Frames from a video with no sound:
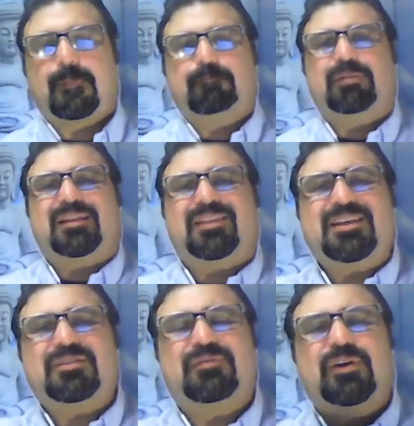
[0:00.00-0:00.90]
But
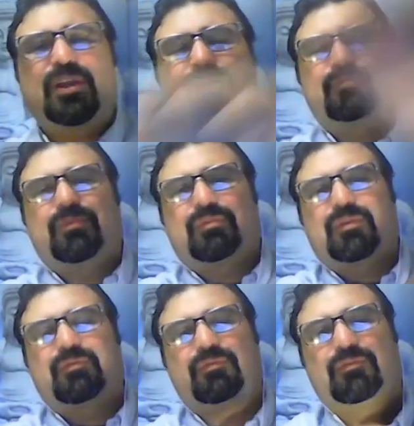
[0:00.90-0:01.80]
this very
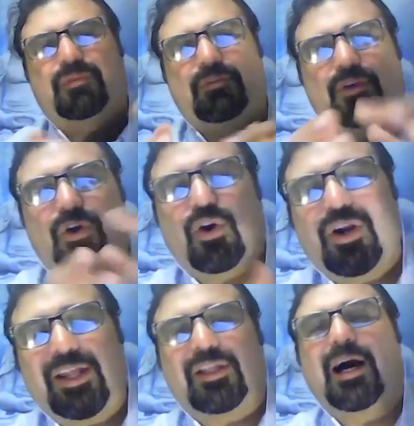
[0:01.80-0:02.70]

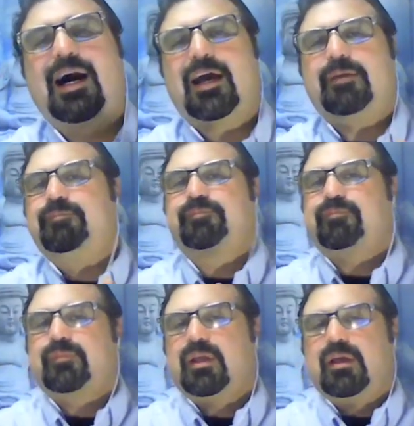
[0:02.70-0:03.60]
early time,
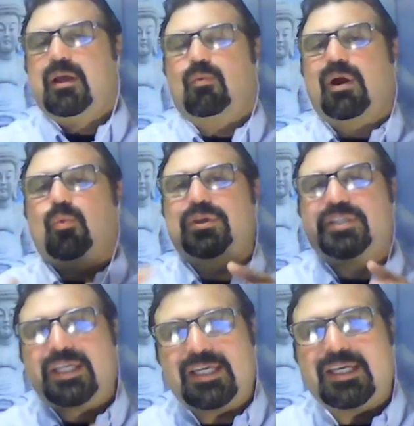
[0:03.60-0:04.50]
what we
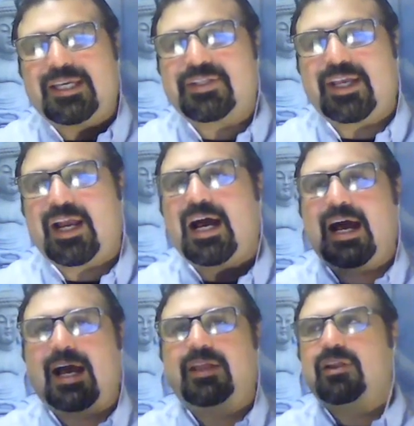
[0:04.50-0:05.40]
see is a
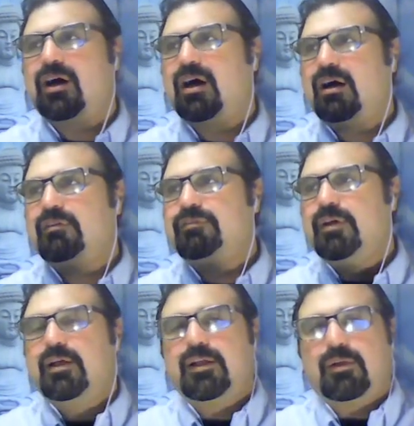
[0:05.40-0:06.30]
kind of
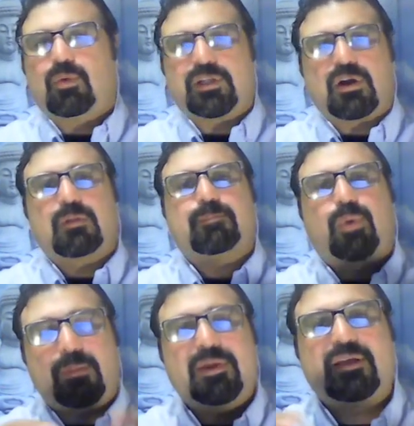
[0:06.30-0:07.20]
what is called
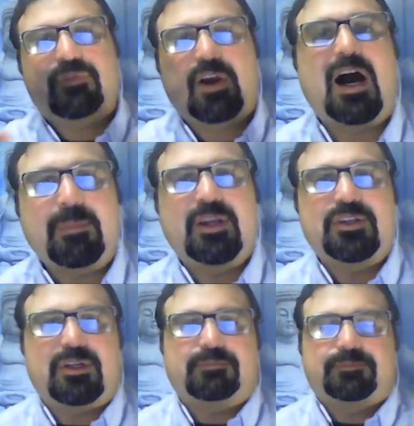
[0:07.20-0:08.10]
primitive
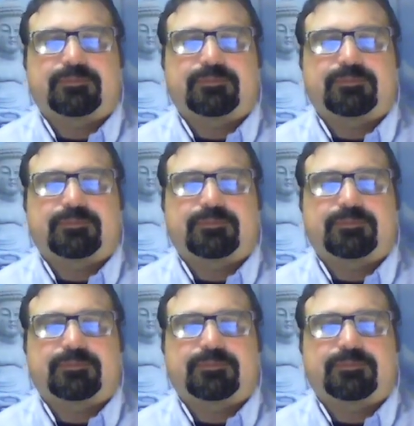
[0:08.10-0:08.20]
communism,